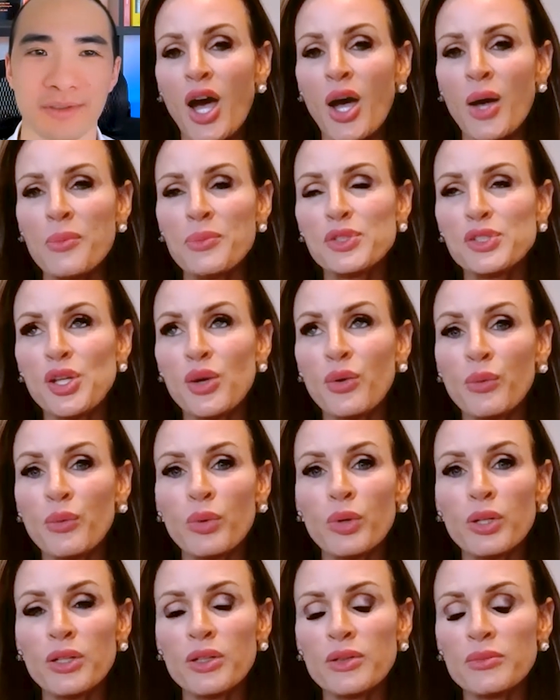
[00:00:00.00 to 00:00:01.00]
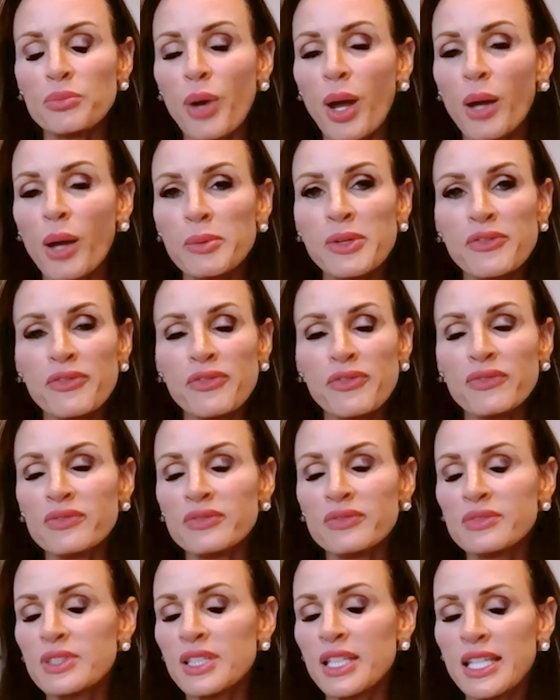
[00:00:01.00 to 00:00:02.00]
So we're probably
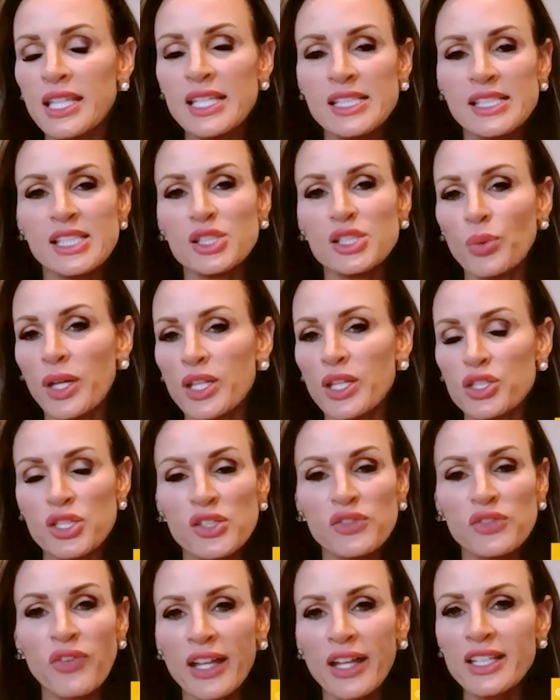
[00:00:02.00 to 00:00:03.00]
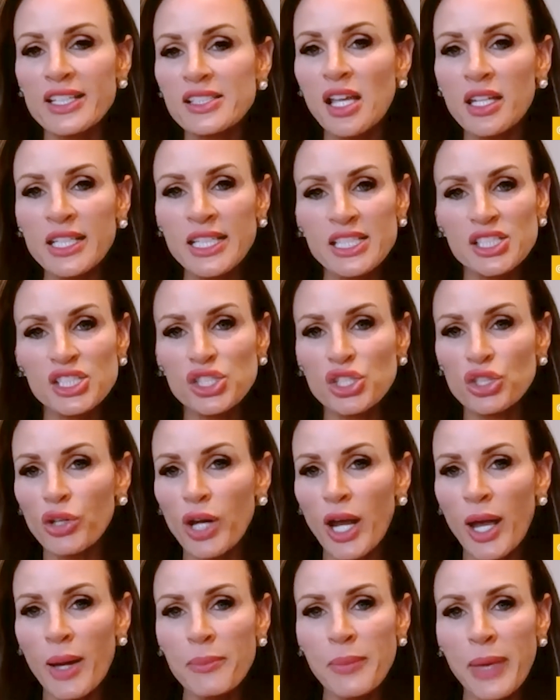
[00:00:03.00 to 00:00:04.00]
the easiest way is just find us on
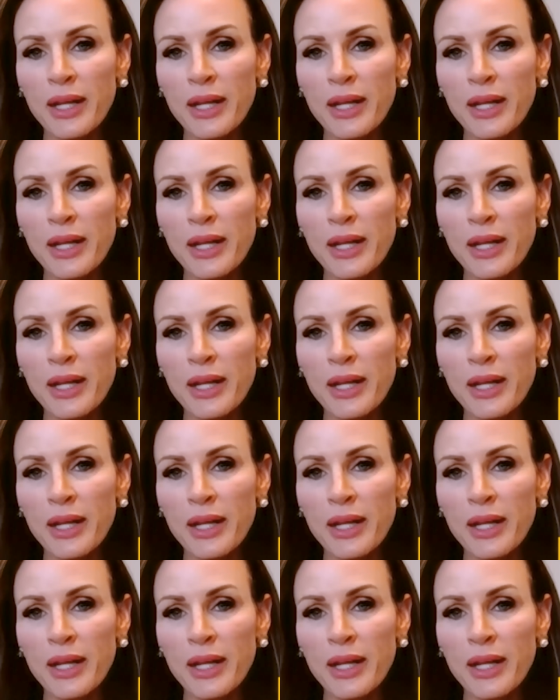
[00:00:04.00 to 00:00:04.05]
Instagram,